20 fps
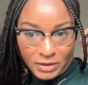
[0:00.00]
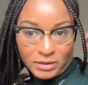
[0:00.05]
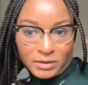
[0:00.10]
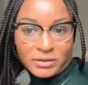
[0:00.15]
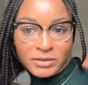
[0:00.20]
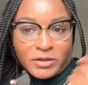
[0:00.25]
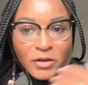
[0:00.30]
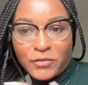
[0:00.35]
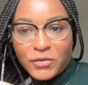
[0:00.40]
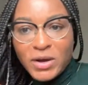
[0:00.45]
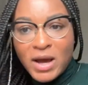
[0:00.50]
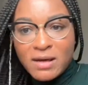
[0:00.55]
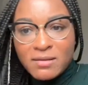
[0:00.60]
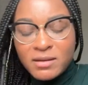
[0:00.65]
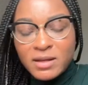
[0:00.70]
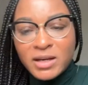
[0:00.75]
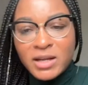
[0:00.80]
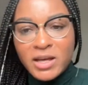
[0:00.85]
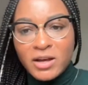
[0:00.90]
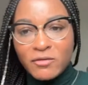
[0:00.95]
So if you guys
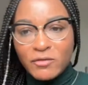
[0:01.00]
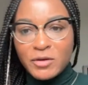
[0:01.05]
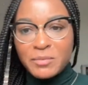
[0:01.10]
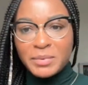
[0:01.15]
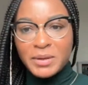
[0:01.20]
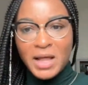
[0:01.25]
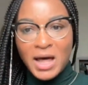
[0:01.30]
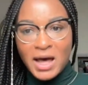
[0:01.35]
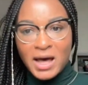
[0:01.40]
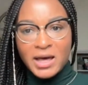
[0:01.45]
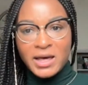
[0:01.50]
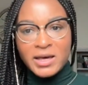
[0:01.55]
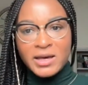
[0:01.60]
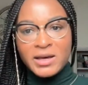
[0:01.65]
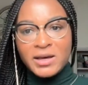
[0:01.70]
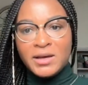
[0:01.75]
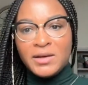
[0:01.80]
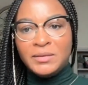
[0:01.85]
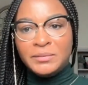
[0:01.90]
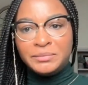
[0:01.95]
can hit reply
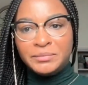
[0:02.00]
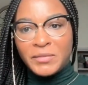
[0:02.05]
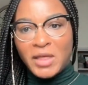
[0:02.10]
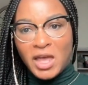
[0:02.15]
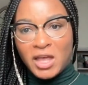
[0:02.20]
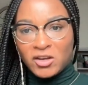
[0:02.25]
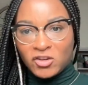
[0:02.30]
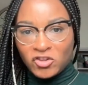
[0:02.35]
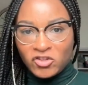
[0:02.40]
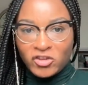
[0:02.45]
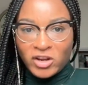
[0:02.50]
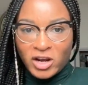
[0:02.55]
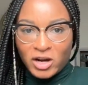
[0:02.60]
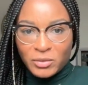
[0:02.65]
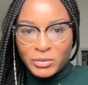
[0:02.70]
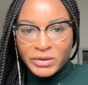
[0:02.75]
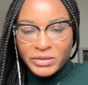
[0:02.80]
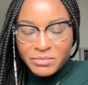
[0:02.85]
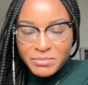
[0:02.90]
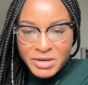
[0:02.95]
and share
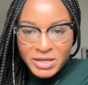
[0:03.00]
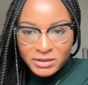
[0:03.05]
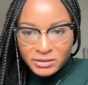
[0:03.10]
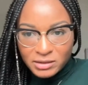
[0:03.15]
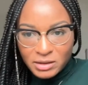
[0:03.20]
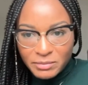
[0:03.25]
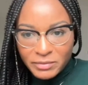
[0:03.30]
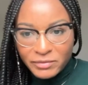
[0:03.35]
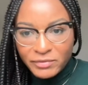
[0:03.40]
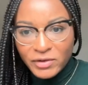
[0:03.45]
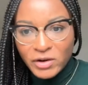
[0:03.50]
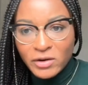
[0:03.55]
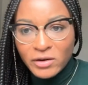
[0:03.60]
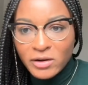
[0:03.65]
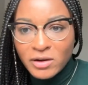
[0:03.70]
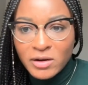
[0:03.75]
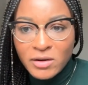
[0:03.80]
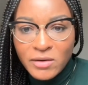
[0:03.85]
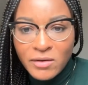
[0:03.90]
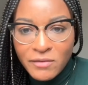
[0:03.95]
with me some of
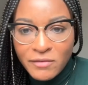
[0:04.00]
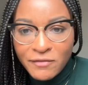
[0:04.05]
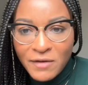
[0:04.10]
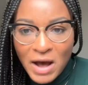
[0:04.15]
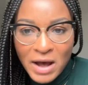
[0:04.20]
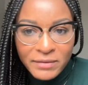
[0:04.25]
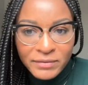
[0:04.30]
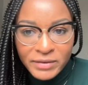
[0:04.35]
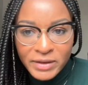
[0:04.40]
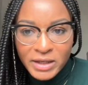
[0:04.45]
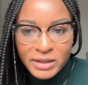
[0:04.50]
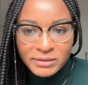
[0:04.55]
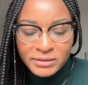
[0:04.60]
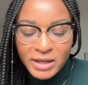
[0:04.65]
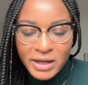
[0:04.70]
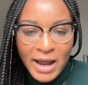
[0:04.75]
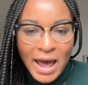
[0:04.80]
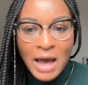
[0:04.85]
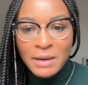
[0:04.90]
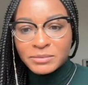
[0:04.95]
your five things
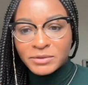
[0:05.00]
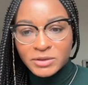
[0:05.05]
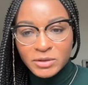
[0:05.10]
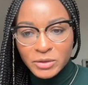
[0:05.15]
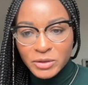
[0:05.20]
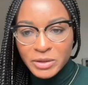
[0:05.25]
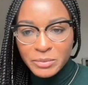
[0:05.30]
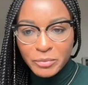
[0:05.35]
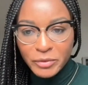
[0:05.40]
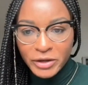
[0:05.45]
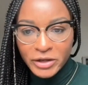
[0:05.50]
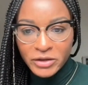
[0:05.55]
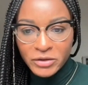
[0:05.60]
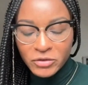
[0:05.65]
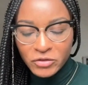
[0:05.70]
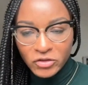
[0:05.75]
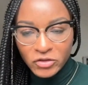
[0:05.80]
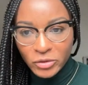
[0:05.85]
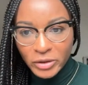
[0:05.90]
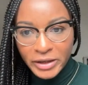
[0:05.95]
that absolutely bring you
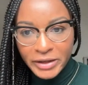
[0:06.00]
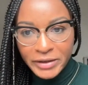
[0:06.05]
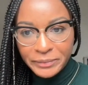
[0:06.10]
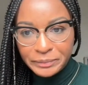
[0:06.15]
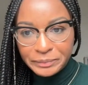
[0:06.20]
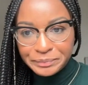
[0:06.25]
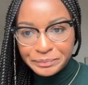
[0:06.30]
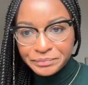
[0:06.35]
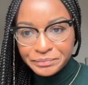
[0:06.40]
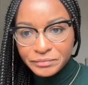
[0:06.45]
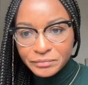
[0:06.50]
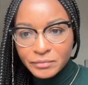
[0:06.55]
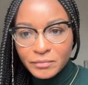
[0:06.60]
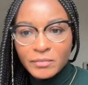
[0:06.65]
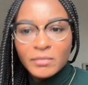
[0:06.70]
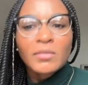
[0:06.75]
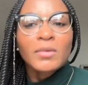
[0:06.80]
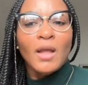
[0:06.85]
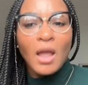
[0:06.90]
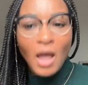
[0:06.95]
joy,
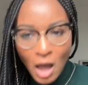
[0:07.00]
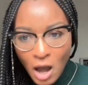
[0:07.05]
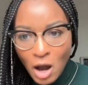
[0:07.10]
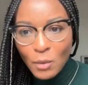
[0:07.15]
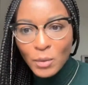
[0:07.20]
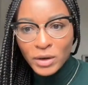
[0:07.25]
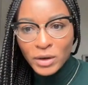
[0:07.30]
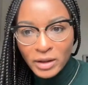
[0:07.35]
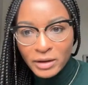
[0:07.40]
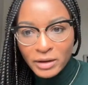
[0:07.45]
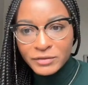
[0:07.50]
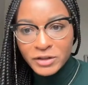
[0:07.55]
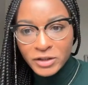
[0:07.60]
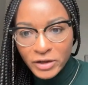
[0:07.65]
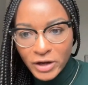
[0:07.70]
I would love to